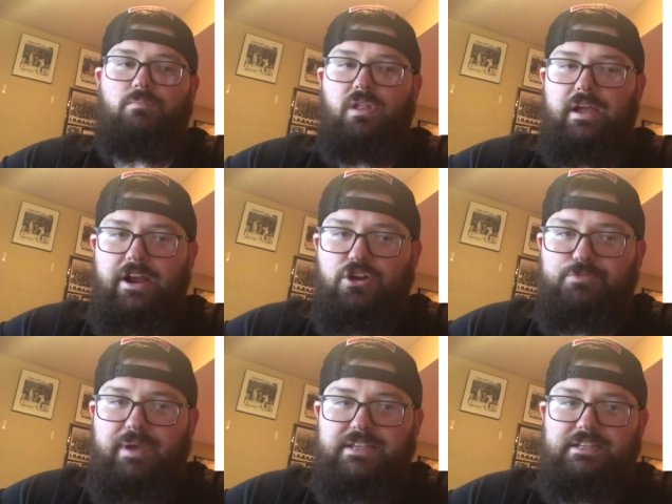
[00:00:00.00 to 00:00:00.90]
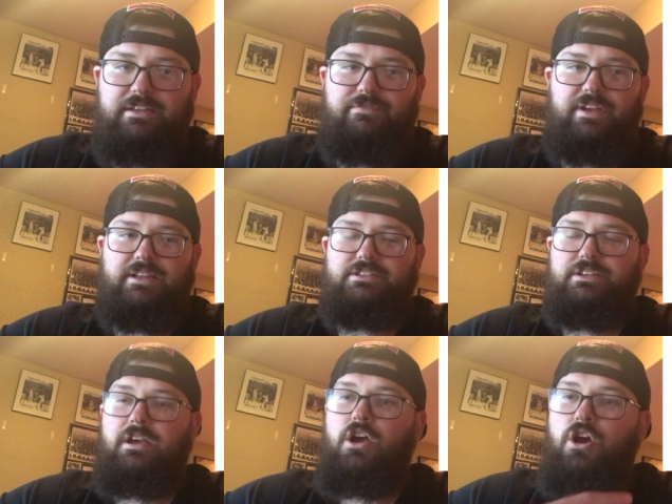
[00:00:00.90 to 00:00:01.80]
aerospace and defense,
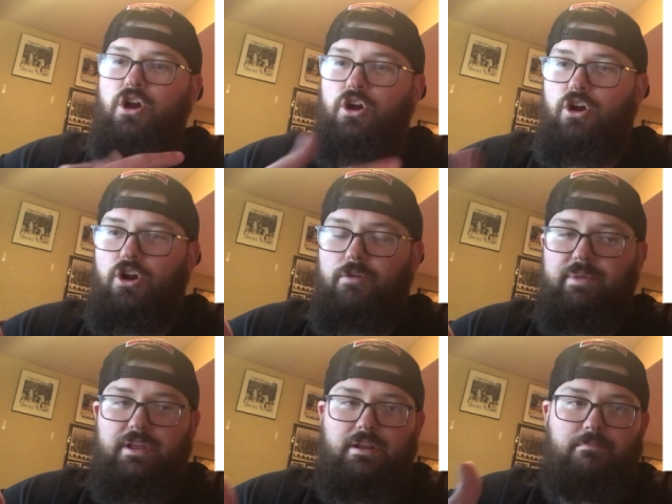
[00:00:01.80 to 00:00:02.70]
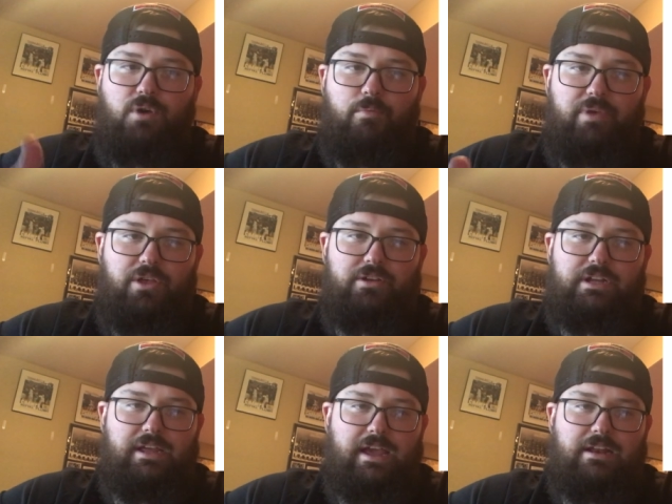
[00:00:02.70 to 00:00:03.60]
urban
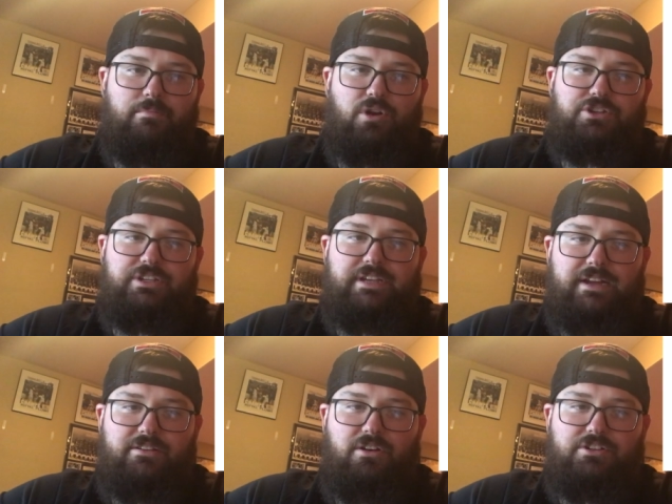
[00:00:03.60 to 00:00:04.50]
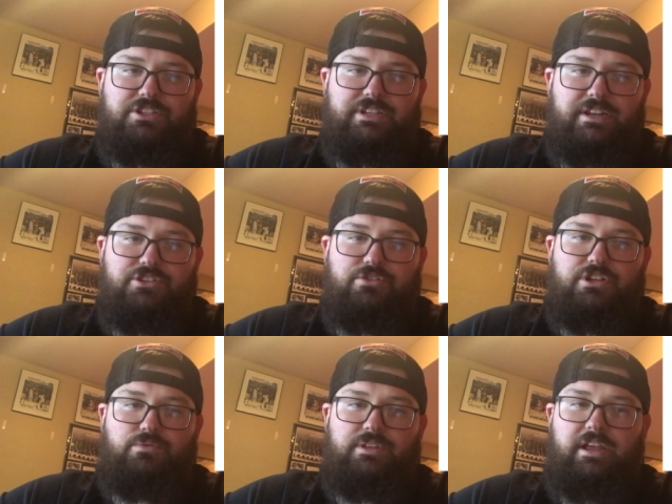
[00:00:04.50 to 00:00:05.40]
mobility, and emerging technologies
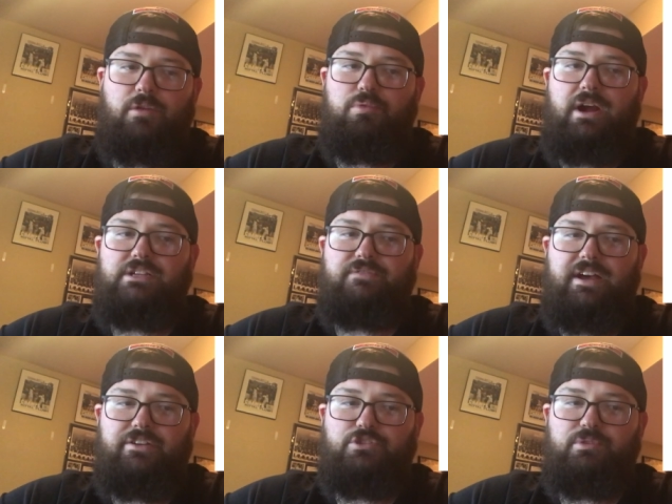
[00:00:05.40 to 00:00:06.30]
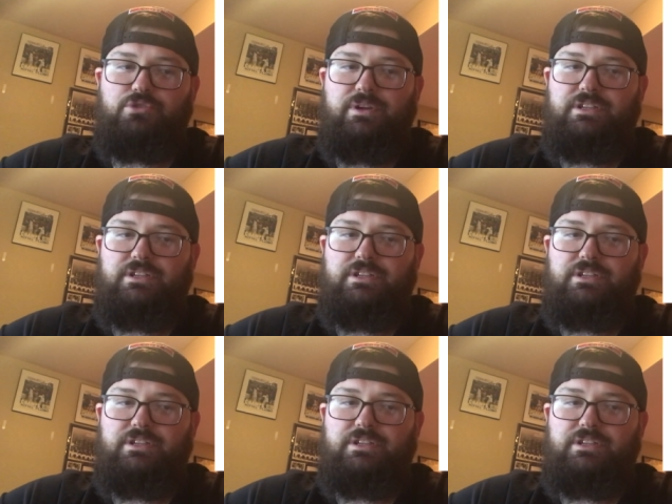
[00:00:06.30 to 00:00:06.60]
industries with enterprise values between